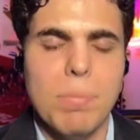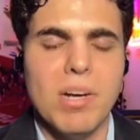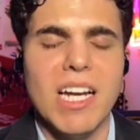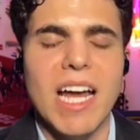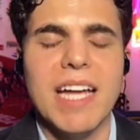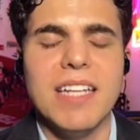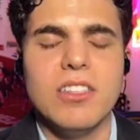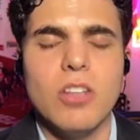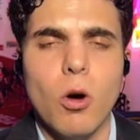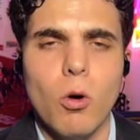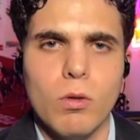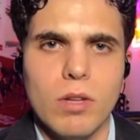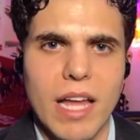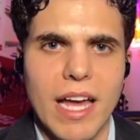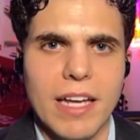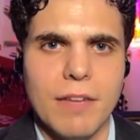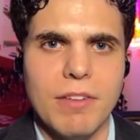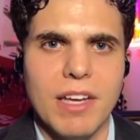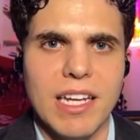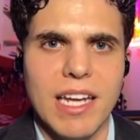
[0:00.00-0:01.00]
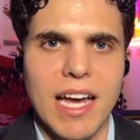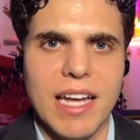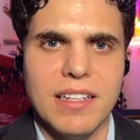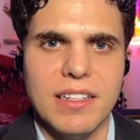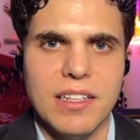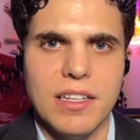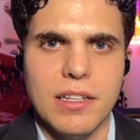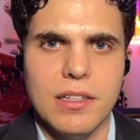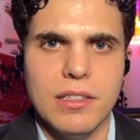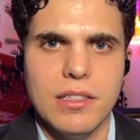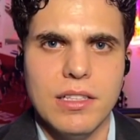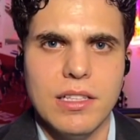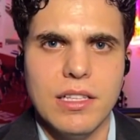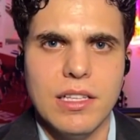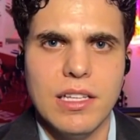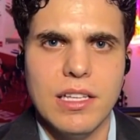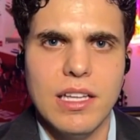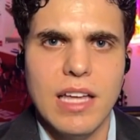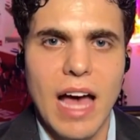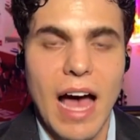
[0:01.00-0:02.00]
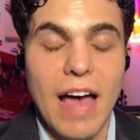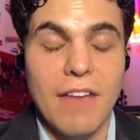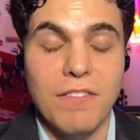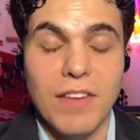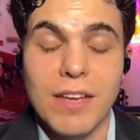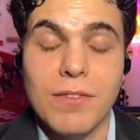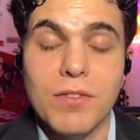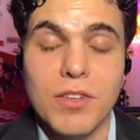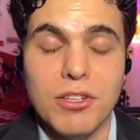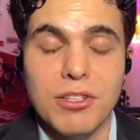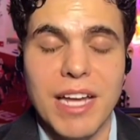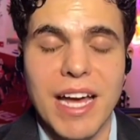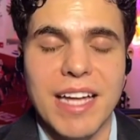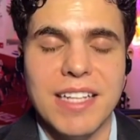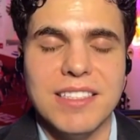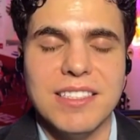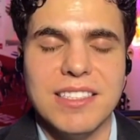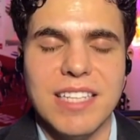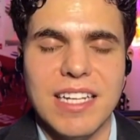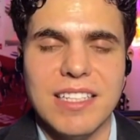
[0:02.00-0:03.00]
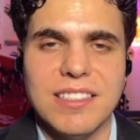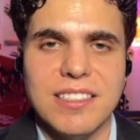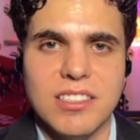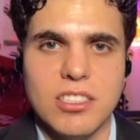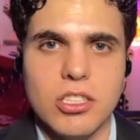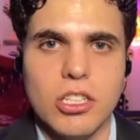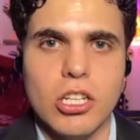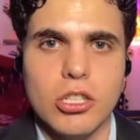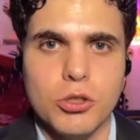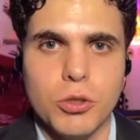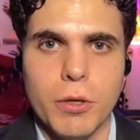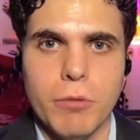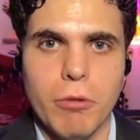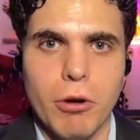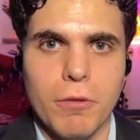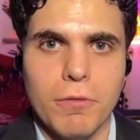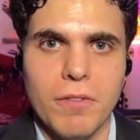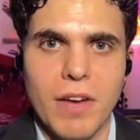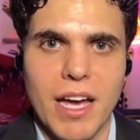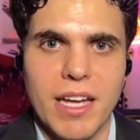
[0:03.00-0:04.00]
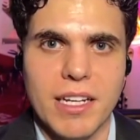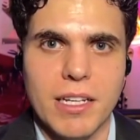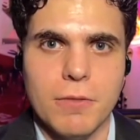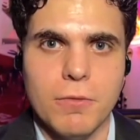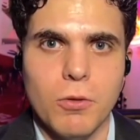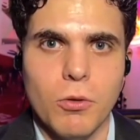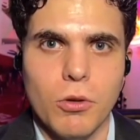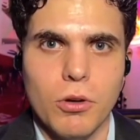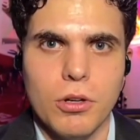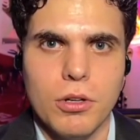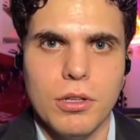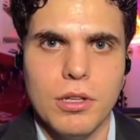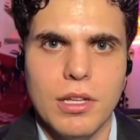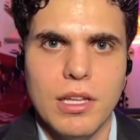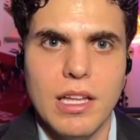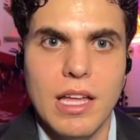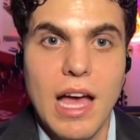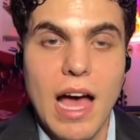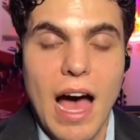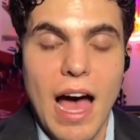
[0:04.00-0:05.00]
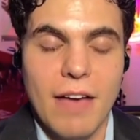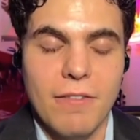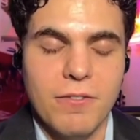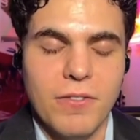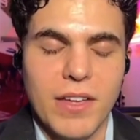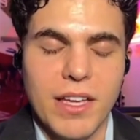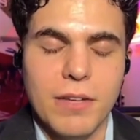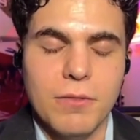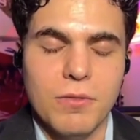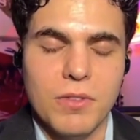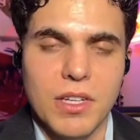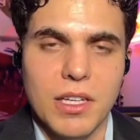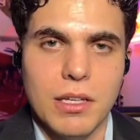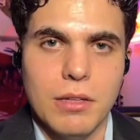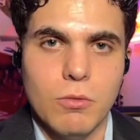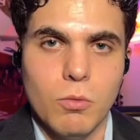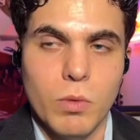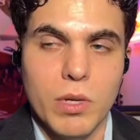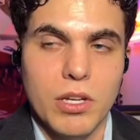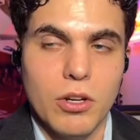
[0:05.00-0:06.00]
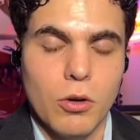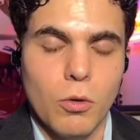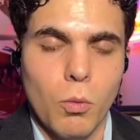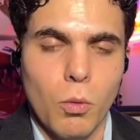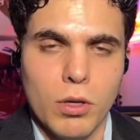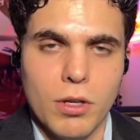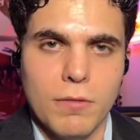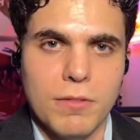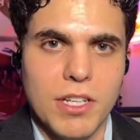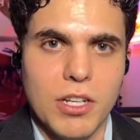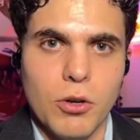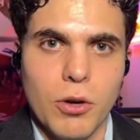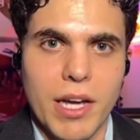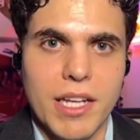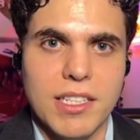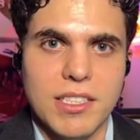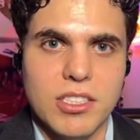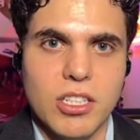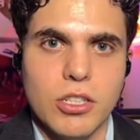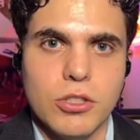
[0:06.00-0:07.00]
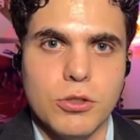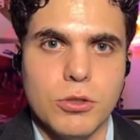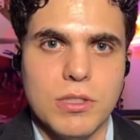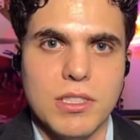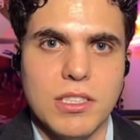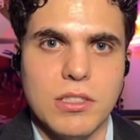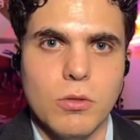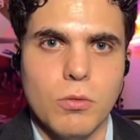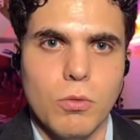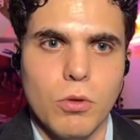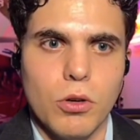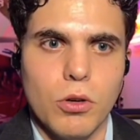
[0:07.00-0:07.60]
but I don't like that idea. I think the United States is a country worth fighting for. I think that we are one of the greatest countries in the